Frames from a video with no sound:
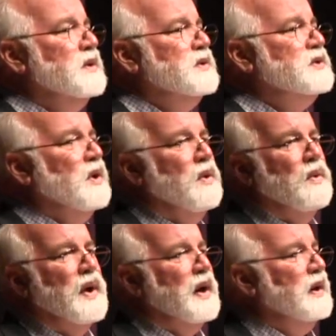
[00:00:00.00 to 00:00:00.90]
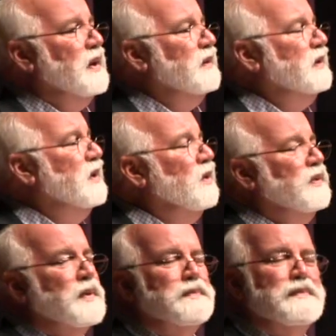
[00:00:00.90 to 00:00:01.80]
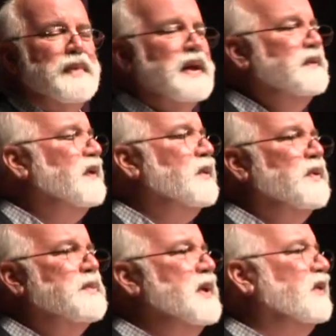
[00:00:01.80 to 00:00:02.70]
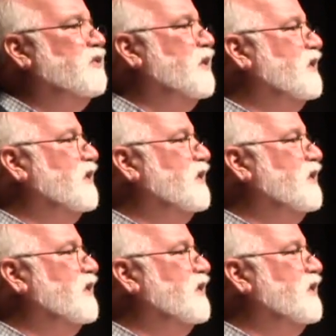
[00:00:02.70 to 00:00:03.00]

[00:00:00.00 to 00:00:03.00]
So, uh, you know, the main thing with ministry,